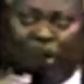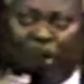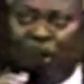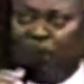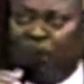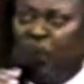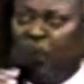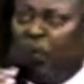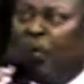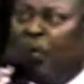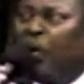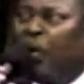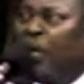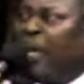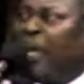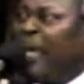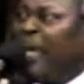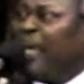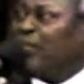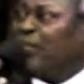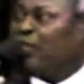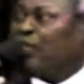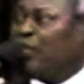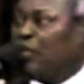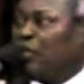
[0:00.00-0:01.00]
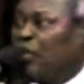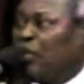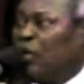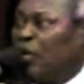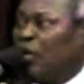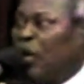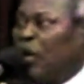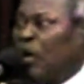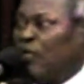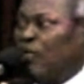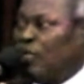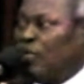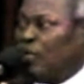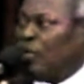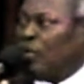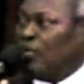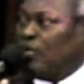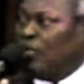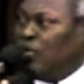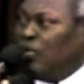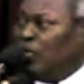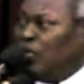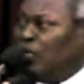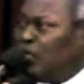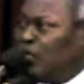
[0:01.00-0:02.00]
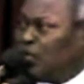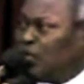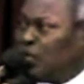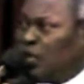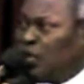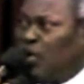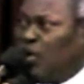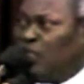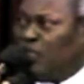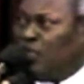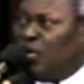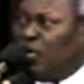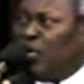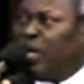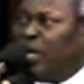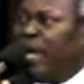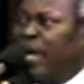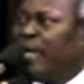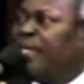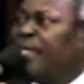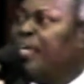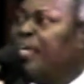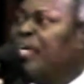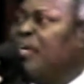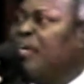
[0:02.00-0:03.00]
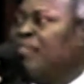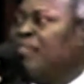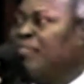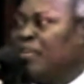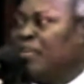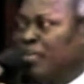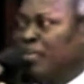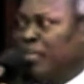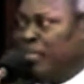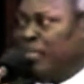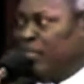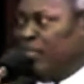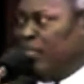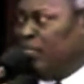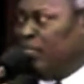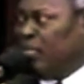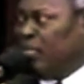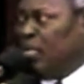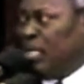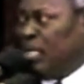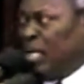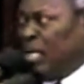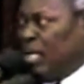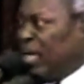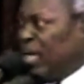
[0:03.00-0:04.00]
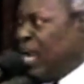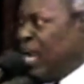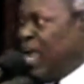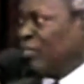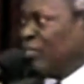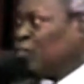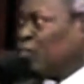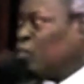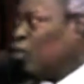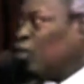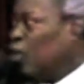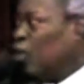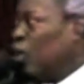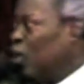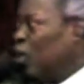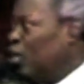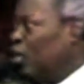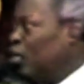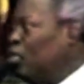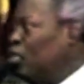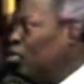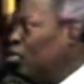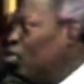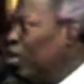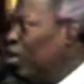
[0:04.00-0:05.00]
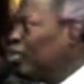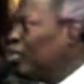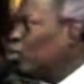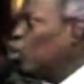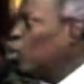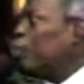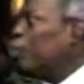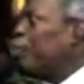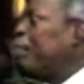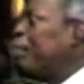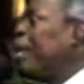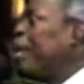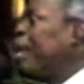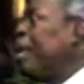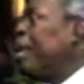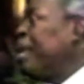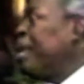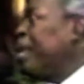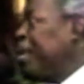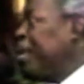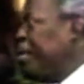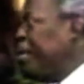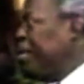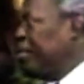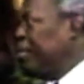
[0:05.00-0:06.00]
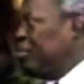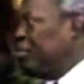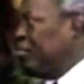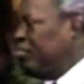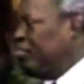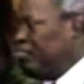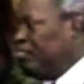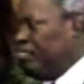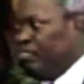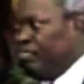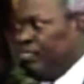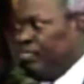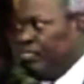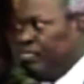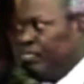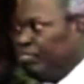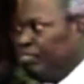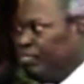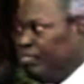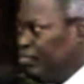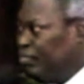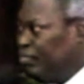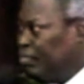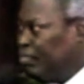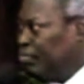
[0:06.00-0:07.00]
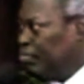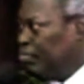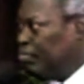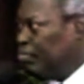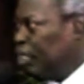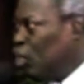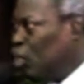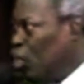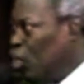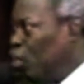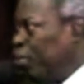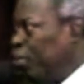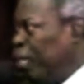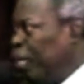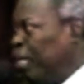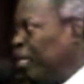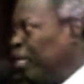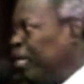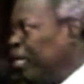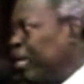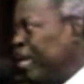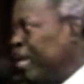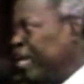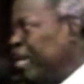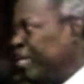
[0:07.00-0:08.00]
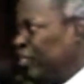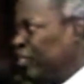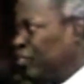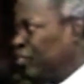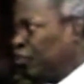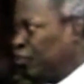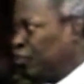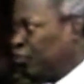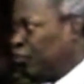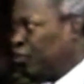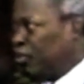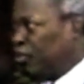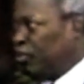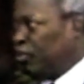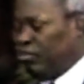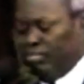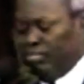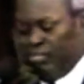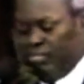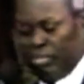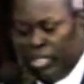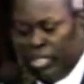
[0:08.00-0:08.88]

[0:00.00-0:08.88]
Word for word: of knowledge, good, of good and evil. That's all you are to pay. Obedience